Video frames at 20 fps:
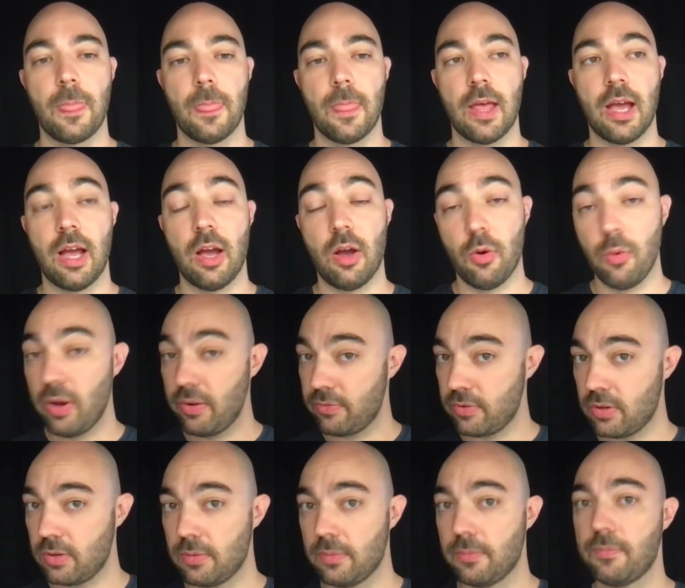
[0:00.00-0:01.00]

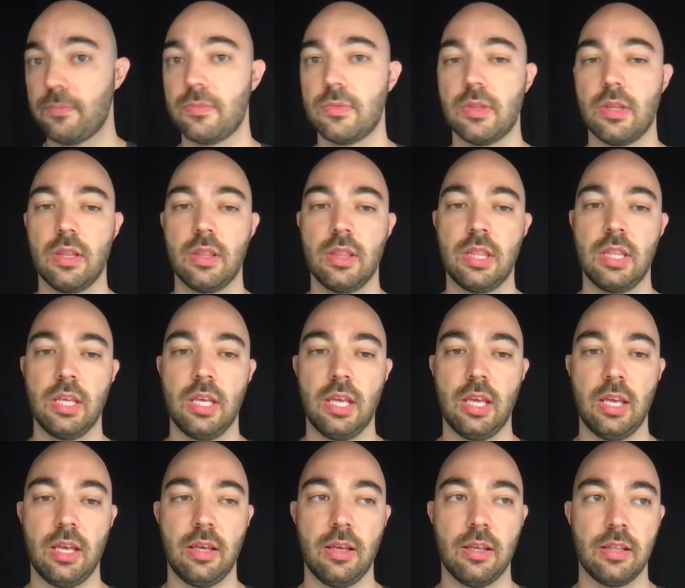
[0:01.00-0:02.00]
However,
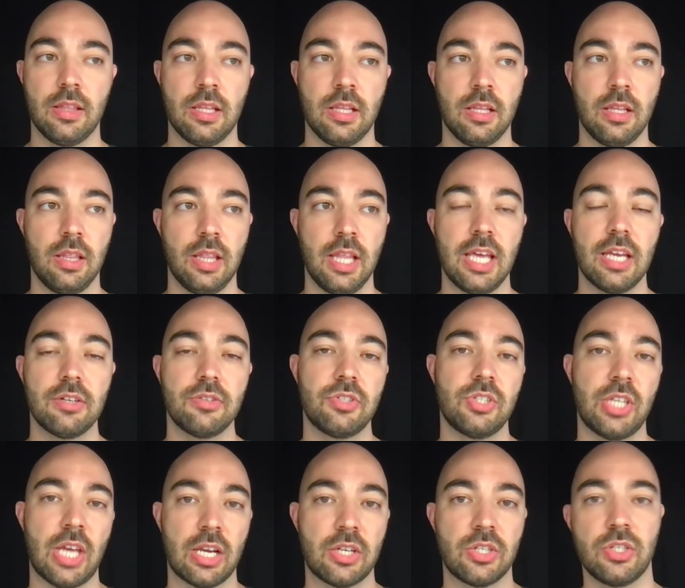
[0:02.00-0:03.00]
the later
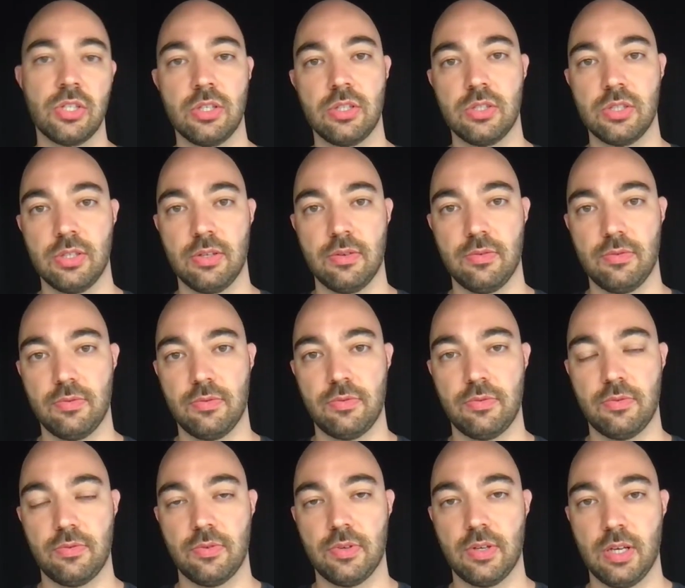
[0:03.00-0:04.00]
sections
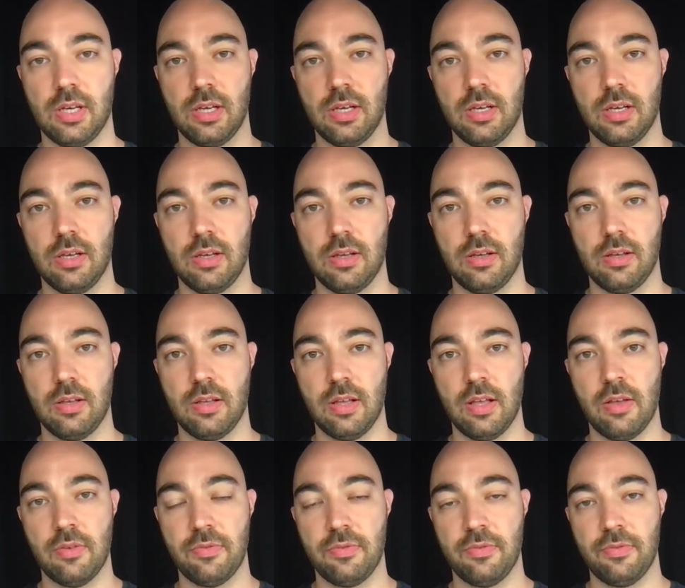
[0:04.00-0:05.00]
of
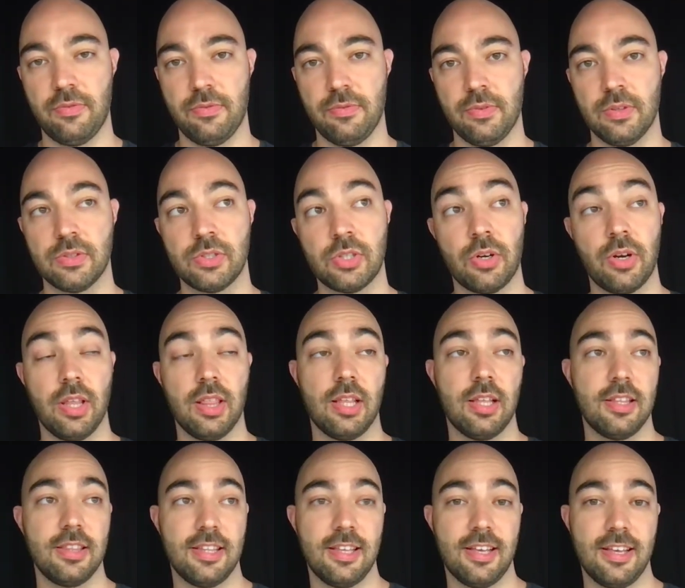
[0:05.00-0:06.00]
sorry
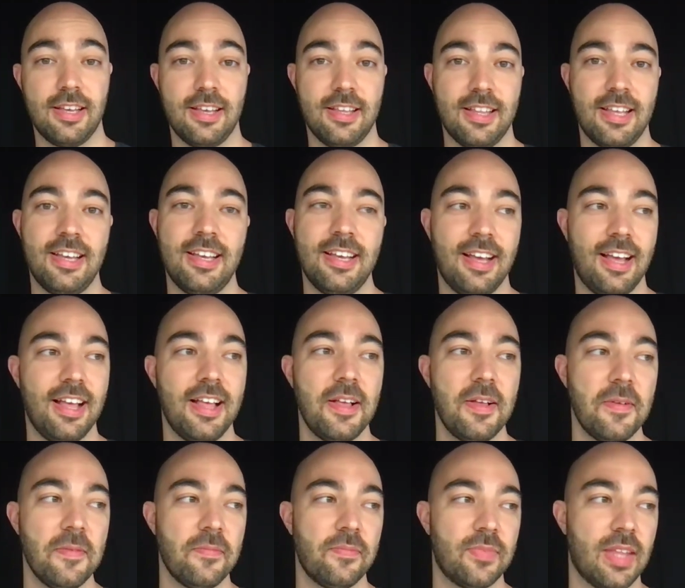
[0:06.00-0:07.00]
the
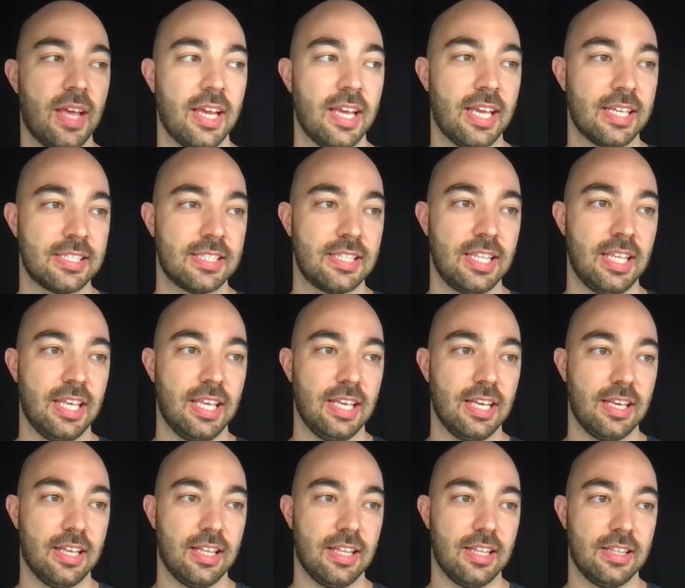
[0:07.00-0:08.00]
I guess
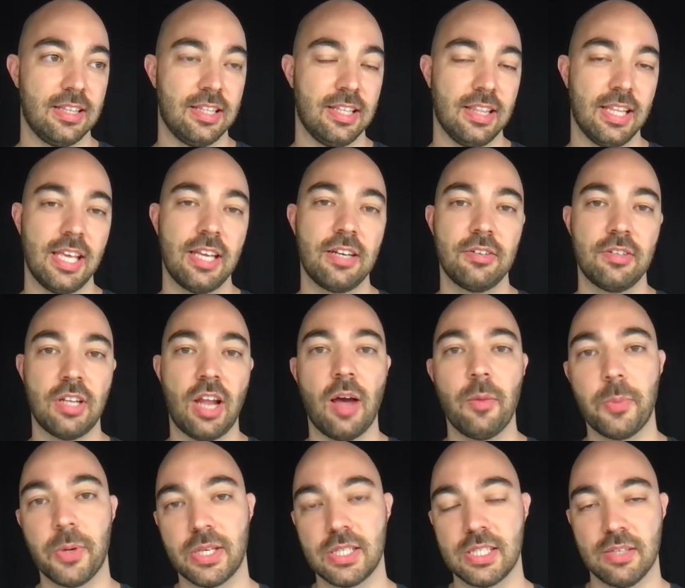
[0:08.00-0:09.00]
the later
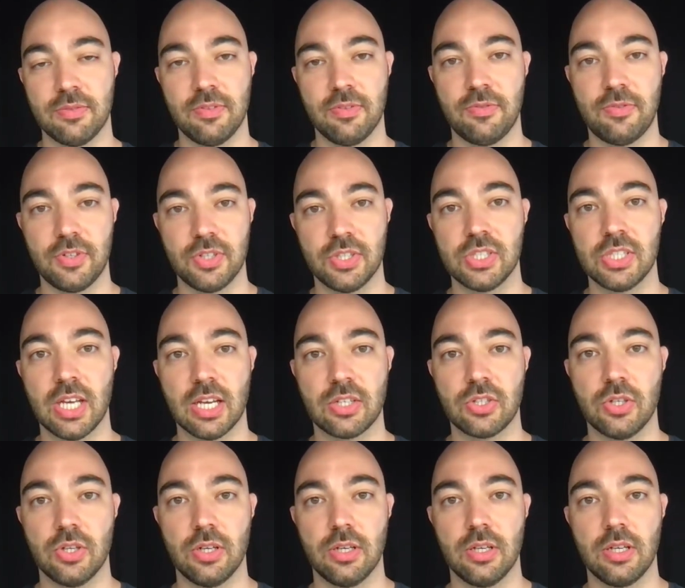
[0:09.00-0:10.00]
topics of the first
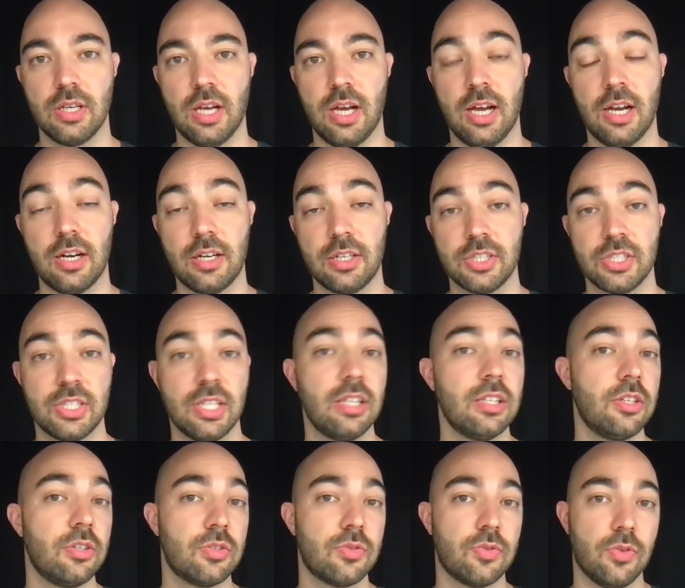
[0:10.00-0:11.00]
section are
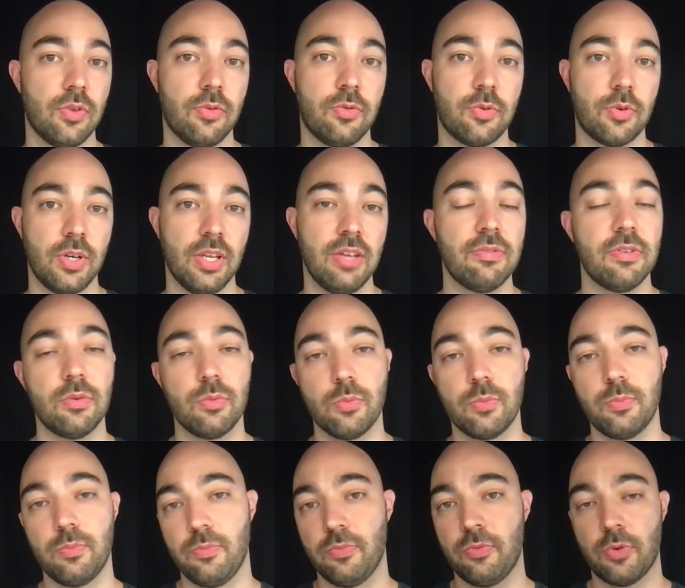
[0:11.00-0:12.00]
still useful for
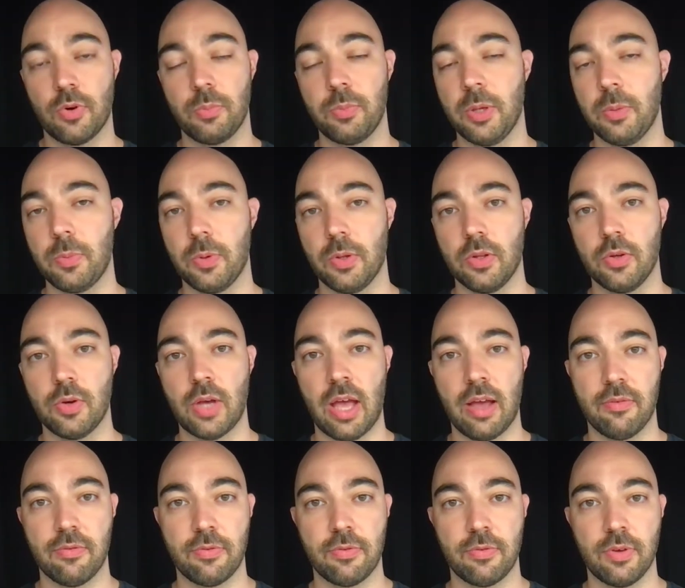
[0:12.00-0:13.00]
even for people who
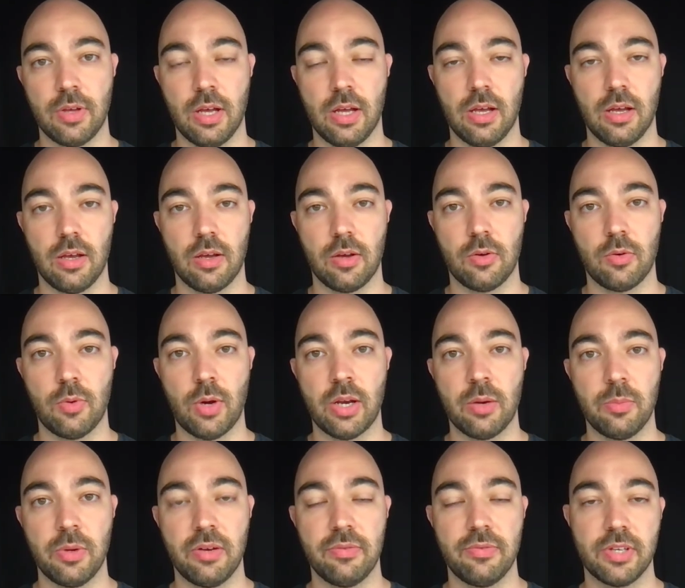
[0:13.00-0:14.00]
have quite
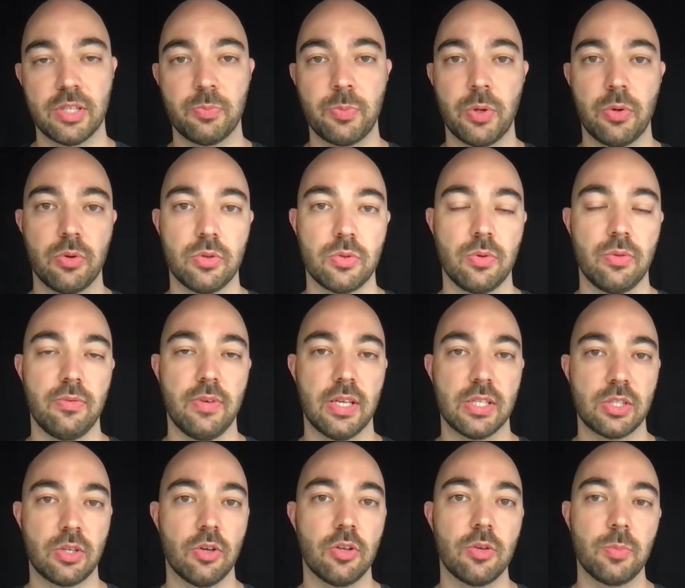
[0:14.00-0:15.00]
a bit of experience with
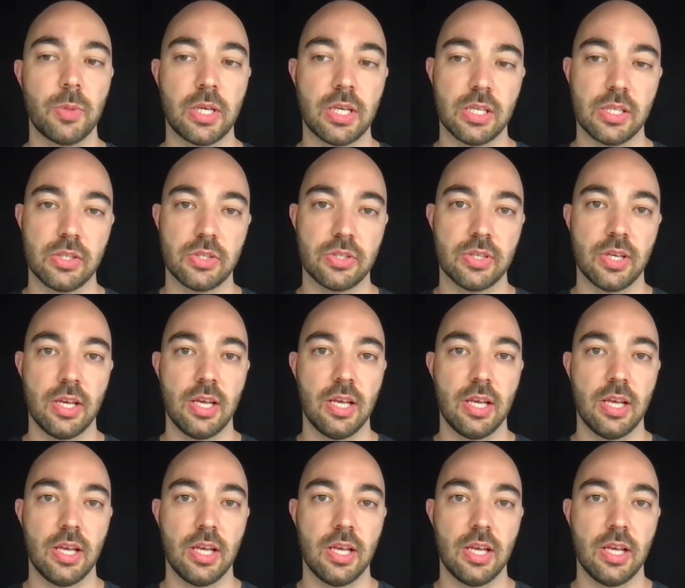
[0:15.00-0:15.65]
VS Code because